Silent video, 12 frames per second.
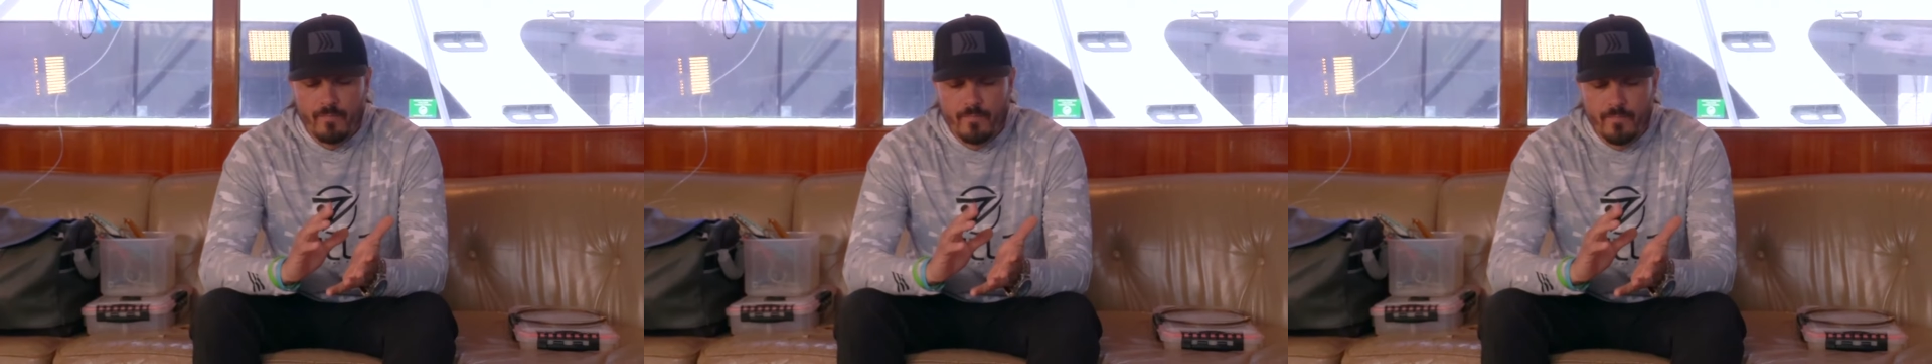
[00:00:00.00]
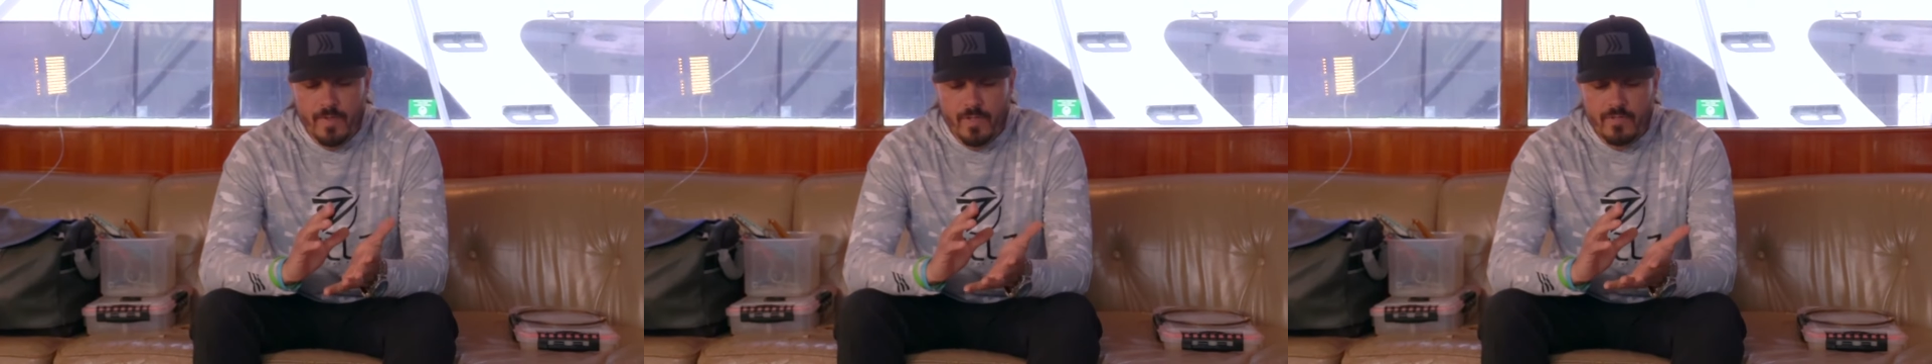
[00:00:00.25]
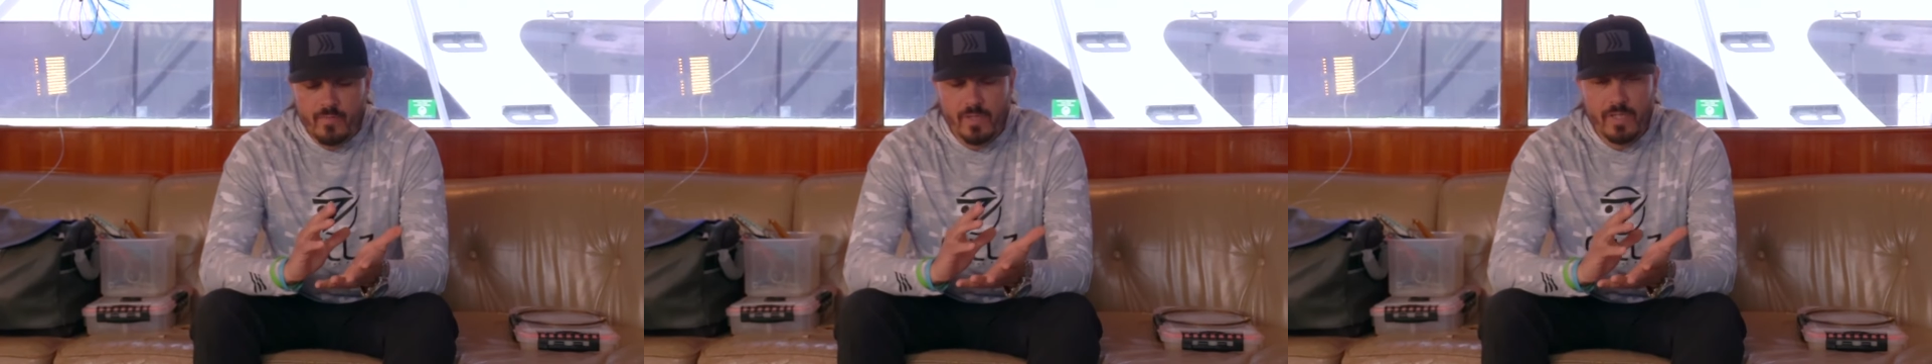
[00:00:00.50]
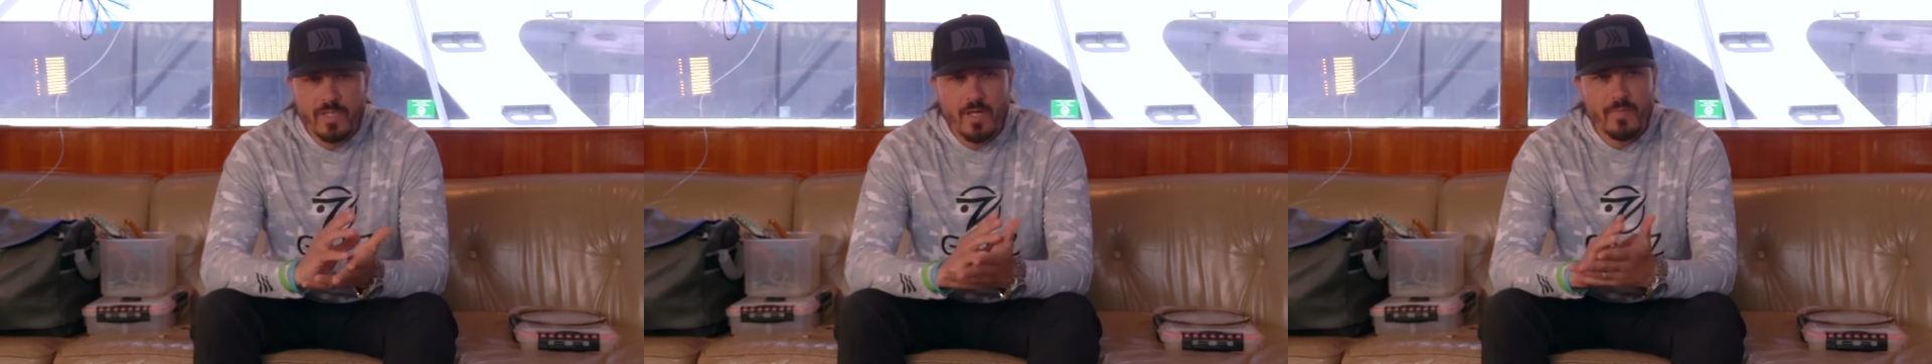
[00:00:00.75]
there's
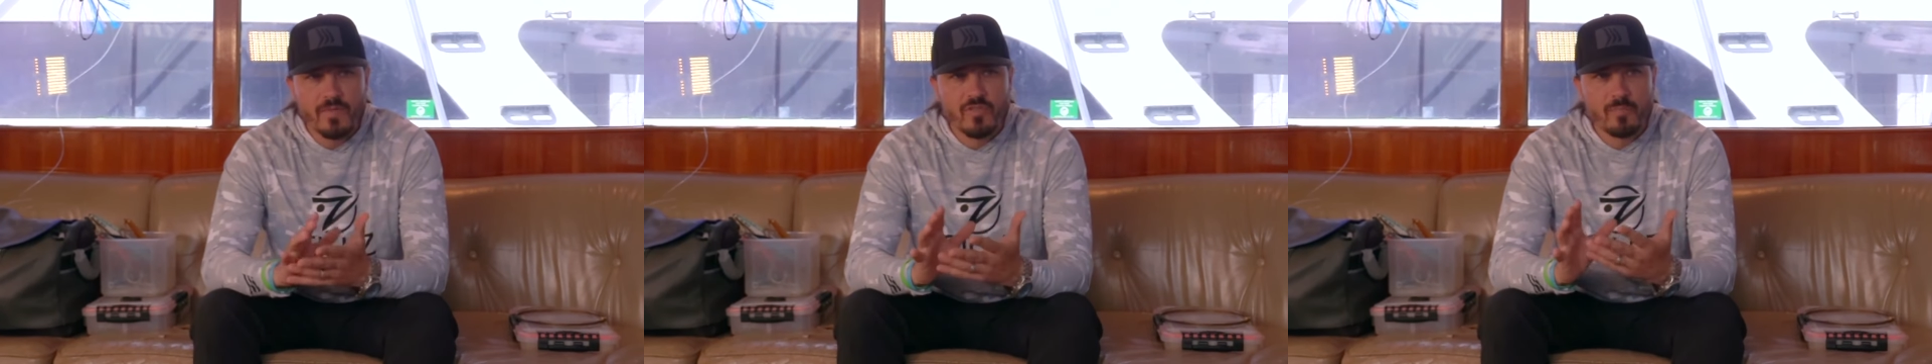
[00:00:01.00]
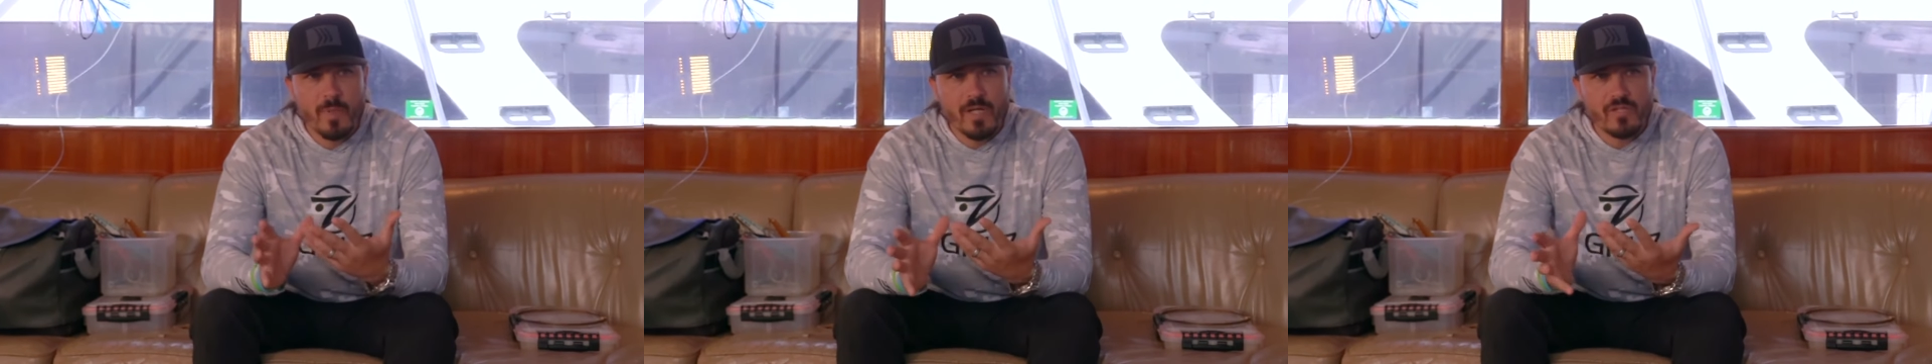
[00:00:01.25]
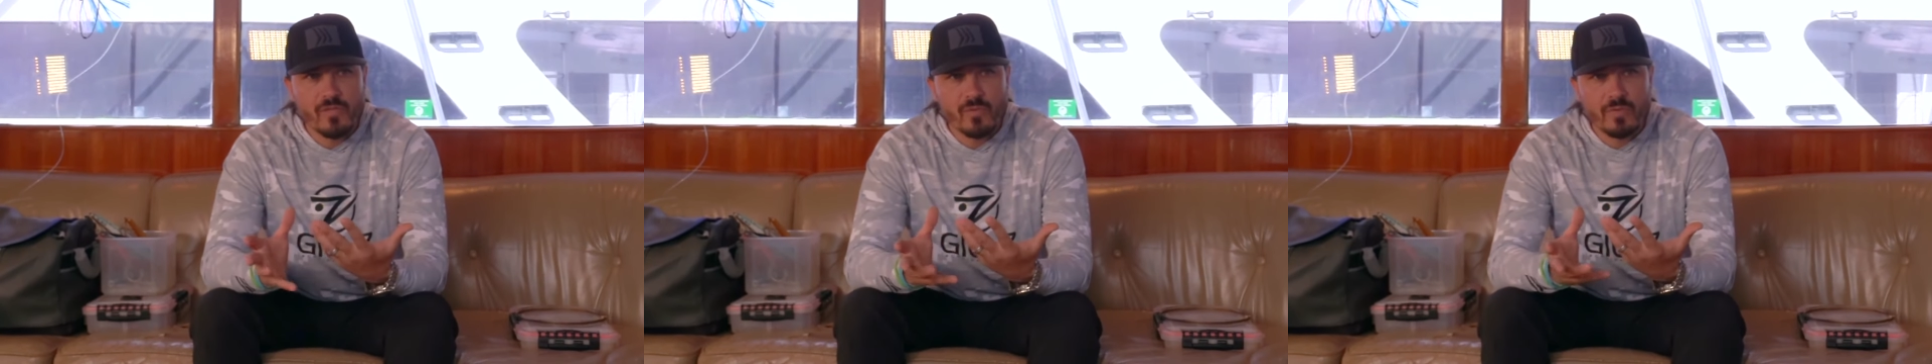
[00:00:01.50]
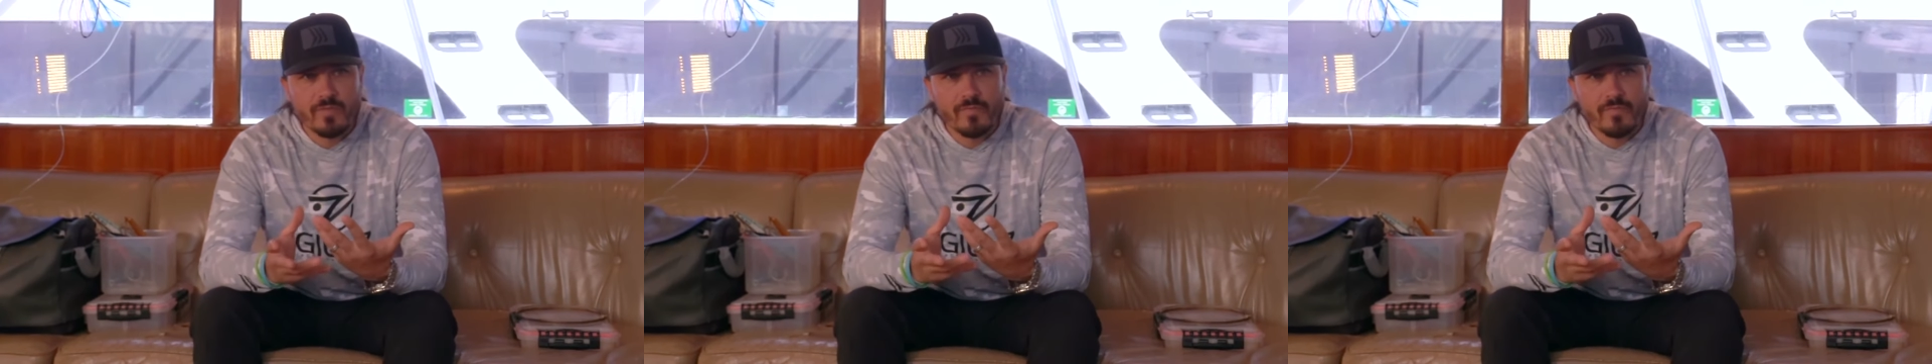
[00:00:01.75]
really nothing special as